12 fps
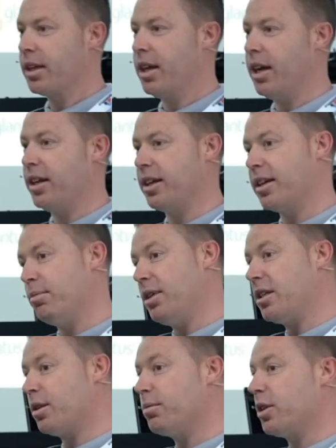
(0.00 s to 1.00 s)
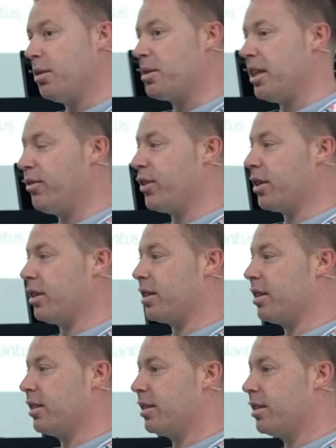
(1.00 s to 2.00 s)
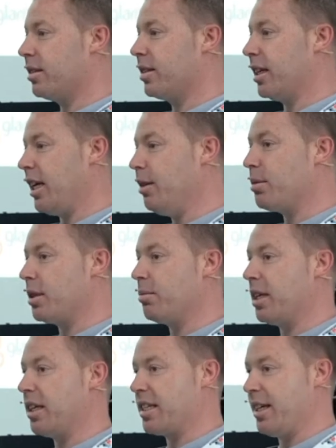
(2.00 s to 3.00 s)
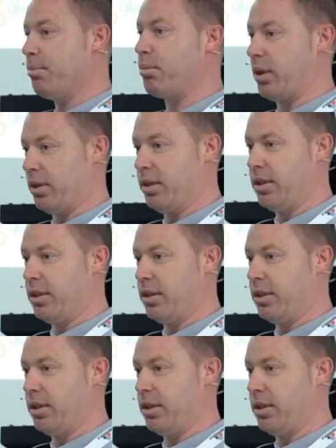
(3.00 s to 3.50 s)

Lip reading: and it can be sometimes difficult to keep something simple.